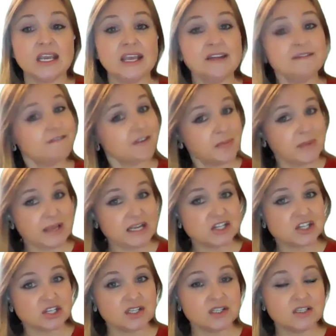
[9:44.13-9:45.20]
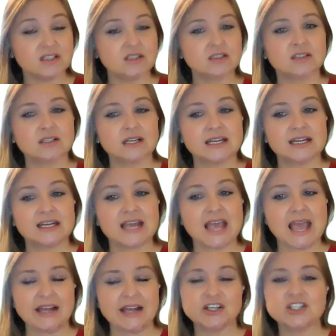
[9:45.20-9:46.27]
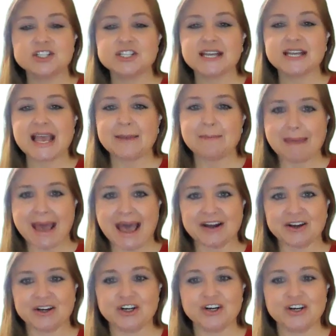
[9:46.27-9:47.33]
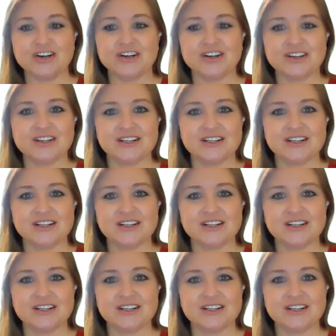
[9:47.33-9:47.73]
information, energy and matter,